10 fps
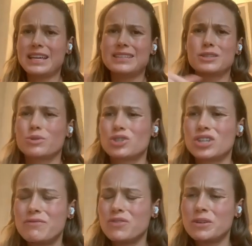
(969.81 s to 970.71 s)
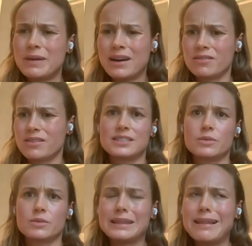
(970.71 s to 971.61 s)
things that we're shameful about and
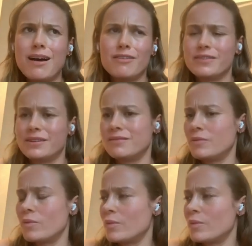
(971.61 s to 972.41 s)
things that we love and